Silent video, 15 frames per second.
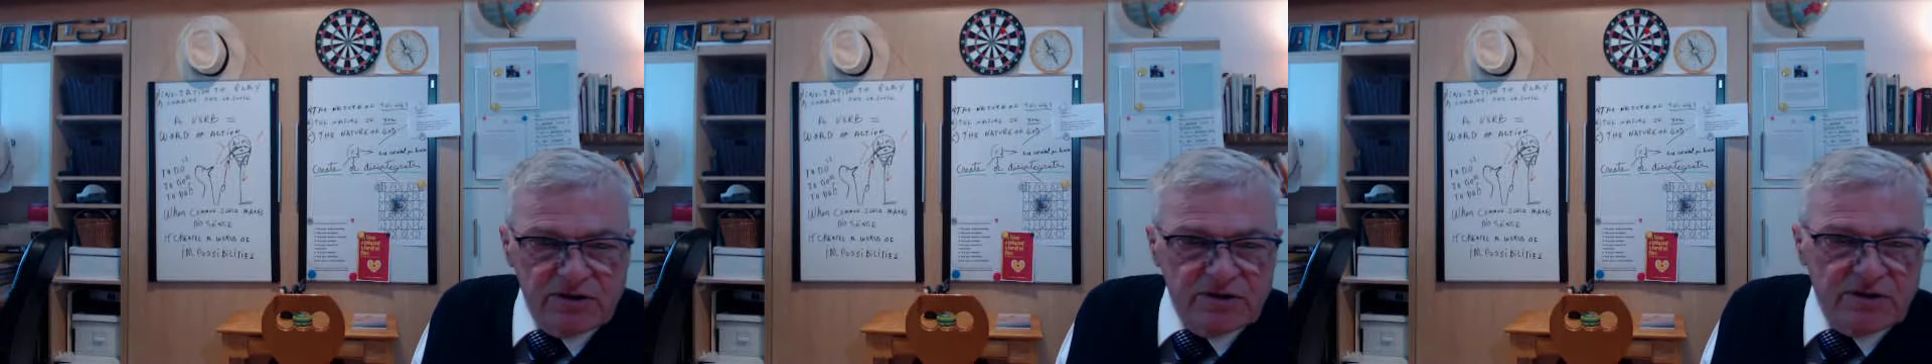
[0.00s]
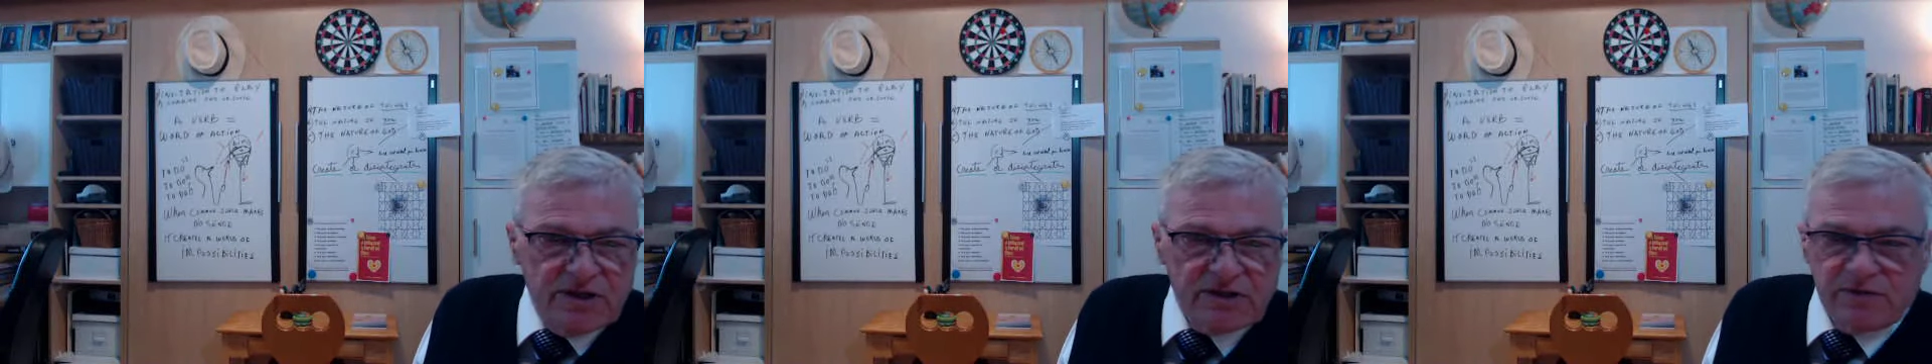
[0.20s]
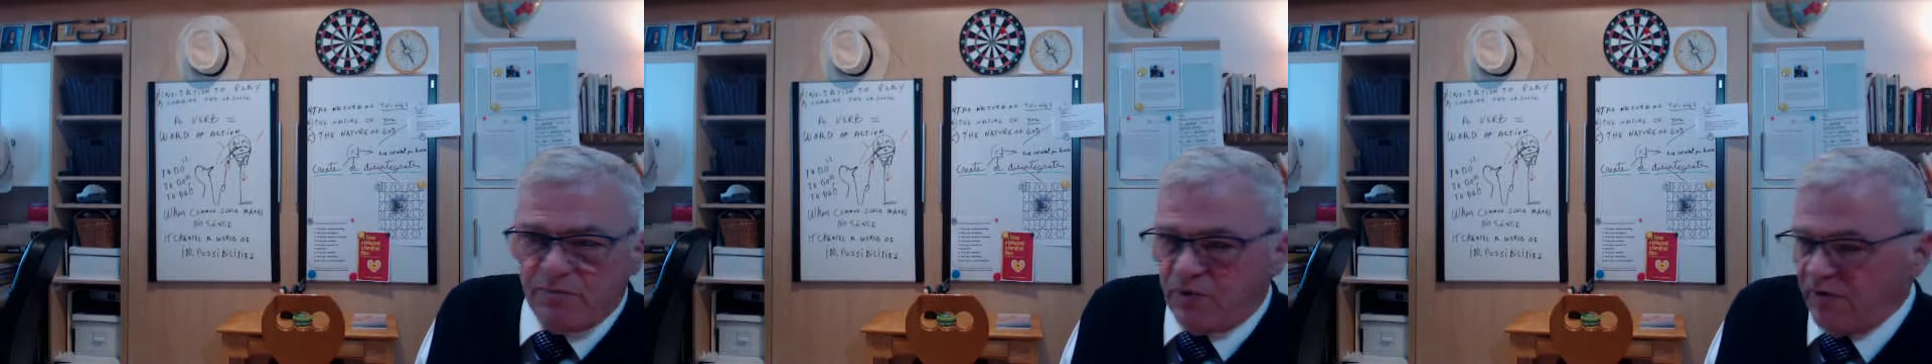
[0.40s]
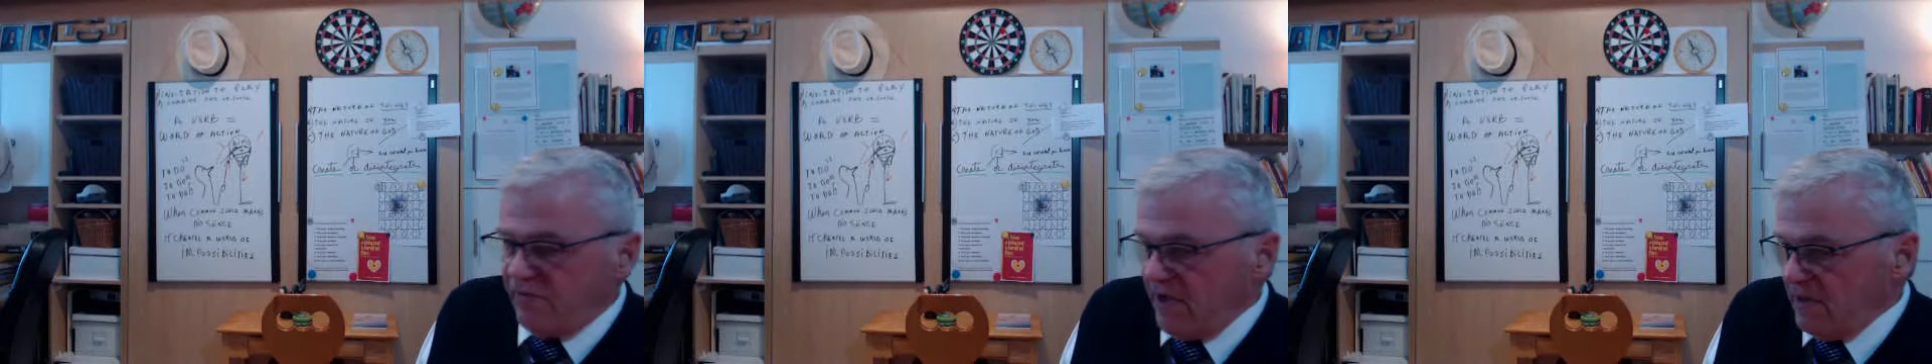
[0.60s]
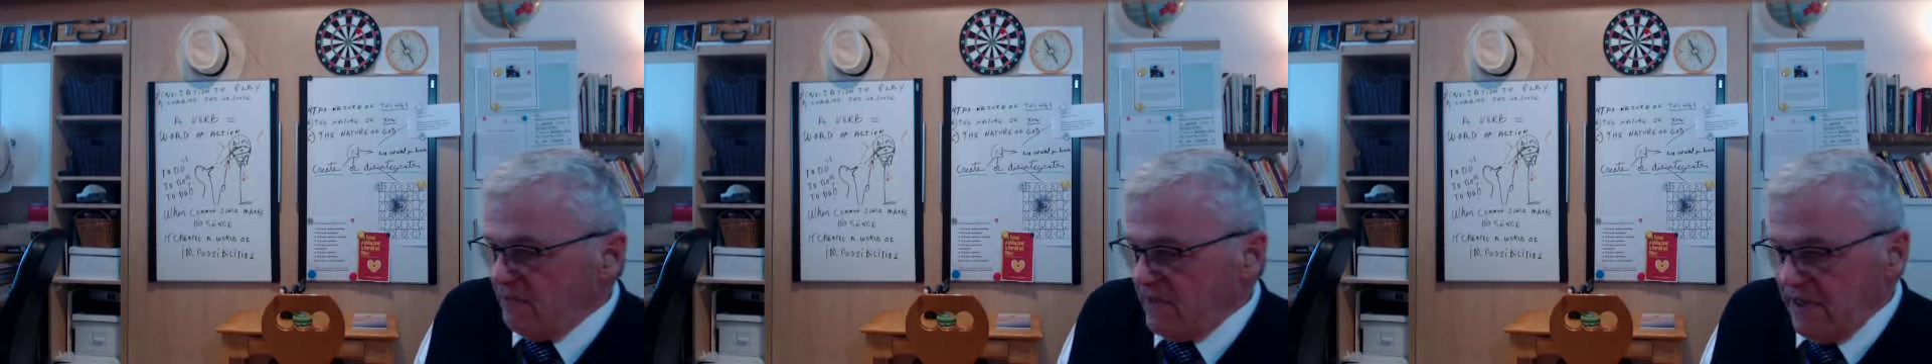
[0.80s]
doesn't
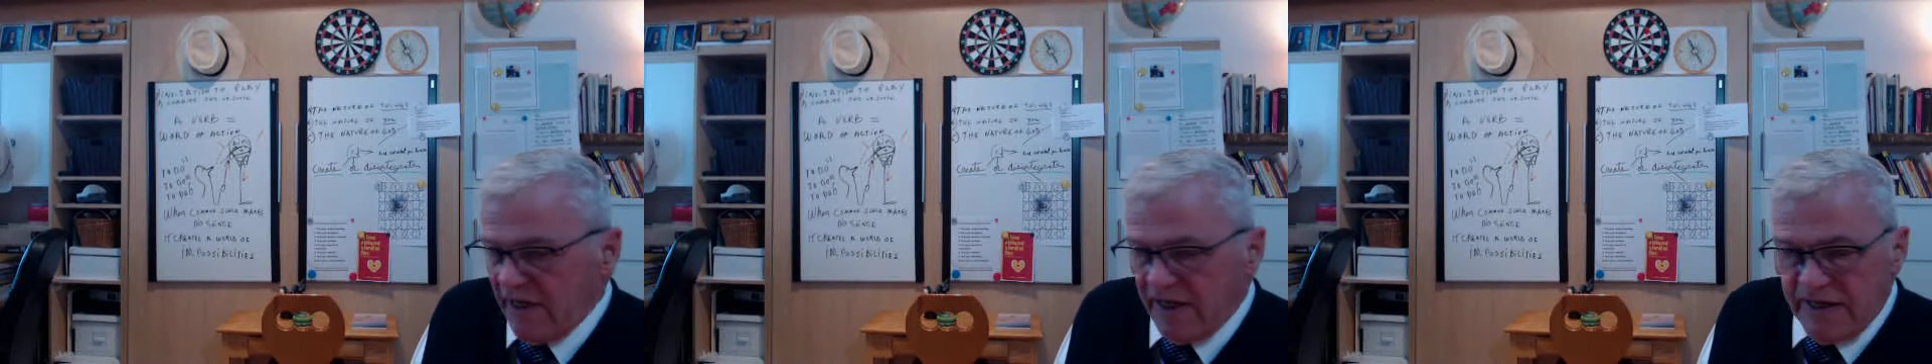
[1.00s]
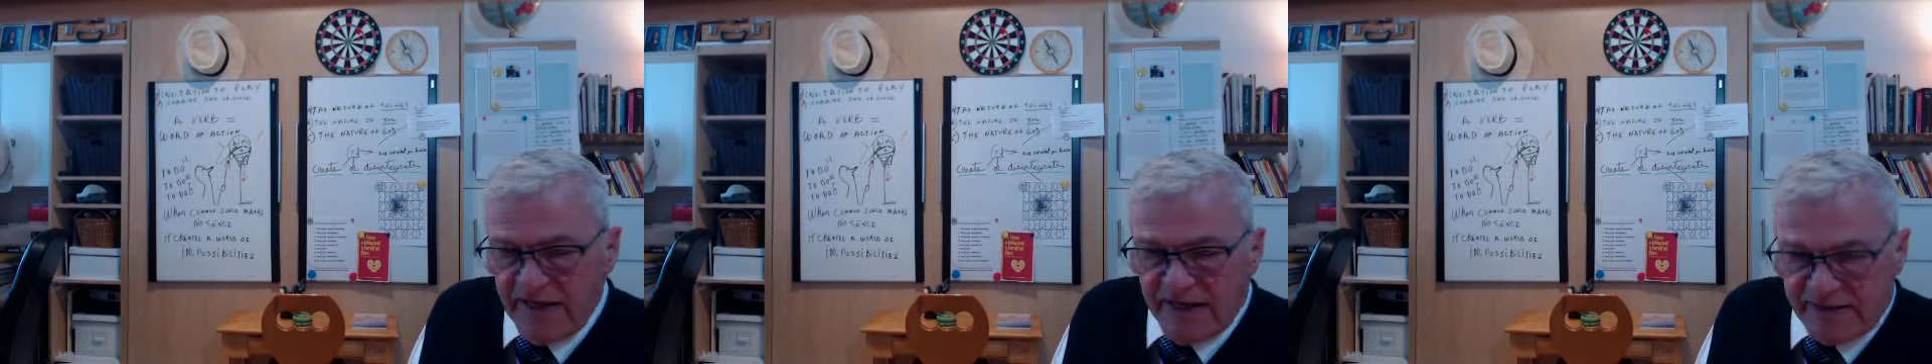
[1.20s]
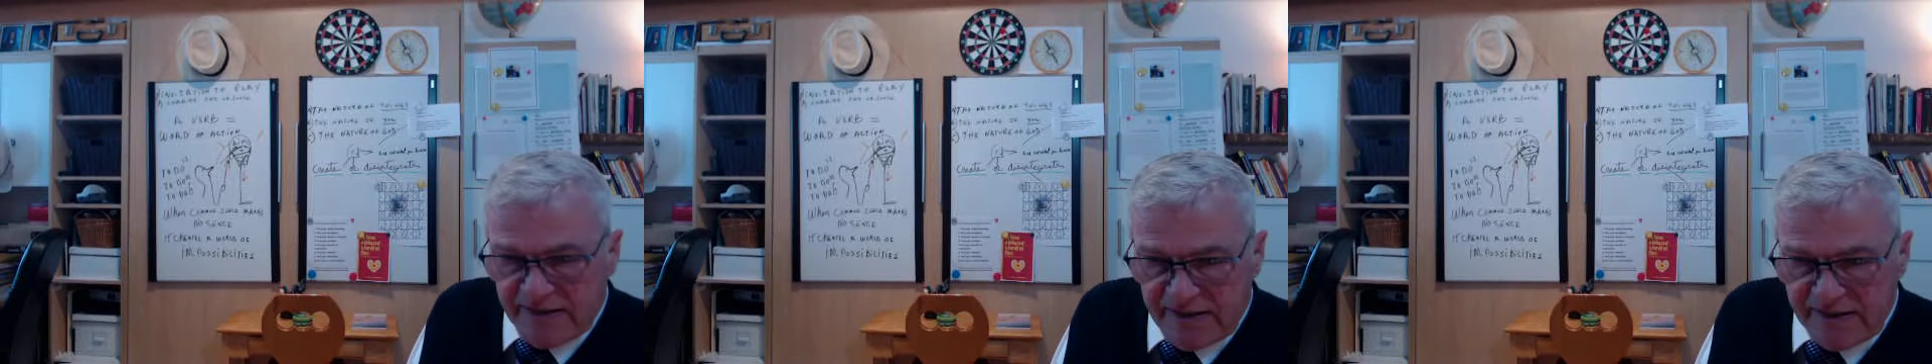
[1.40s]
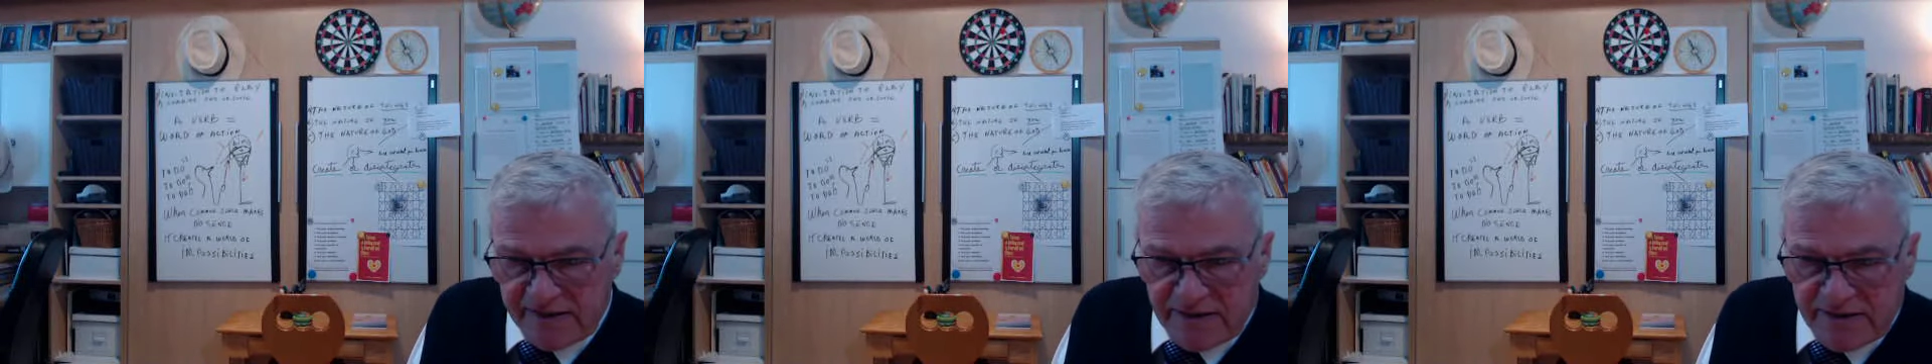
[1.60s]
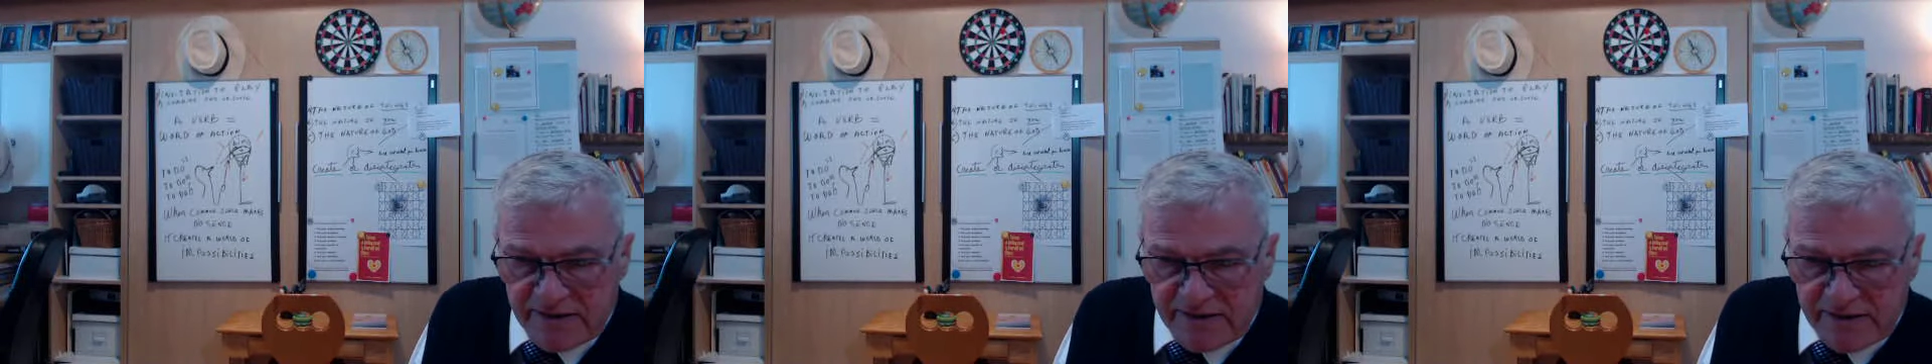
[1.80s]
provide me any
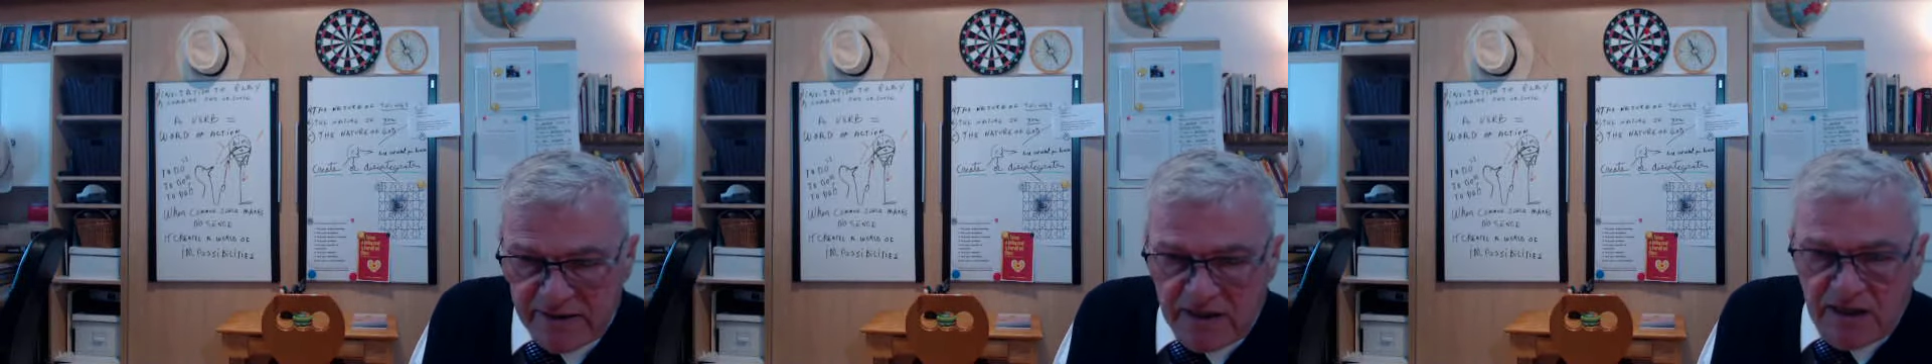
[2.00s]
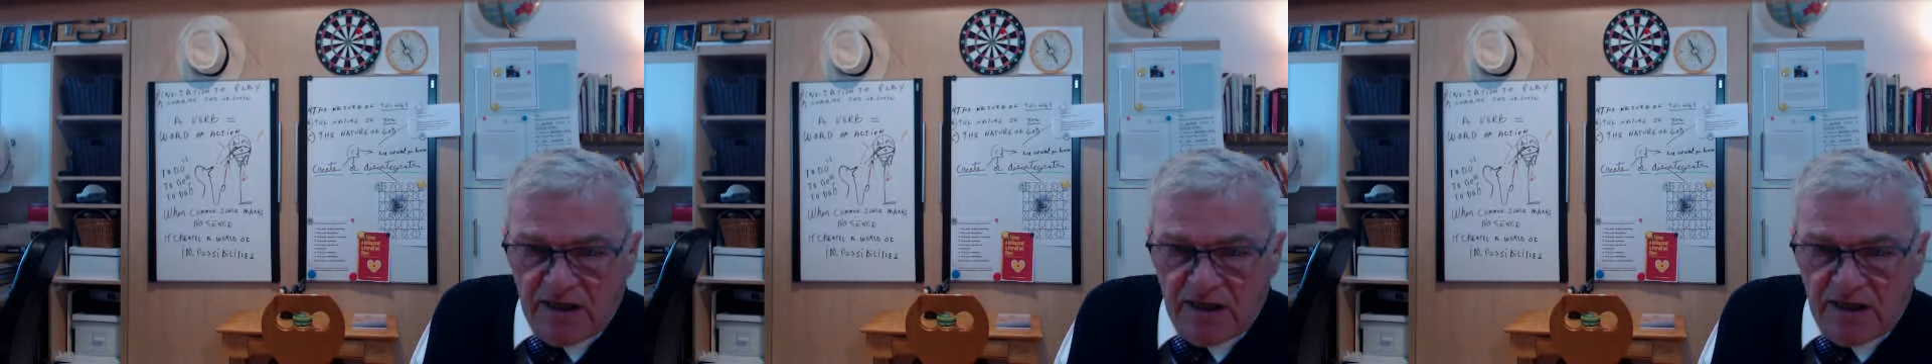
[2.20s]
assistance,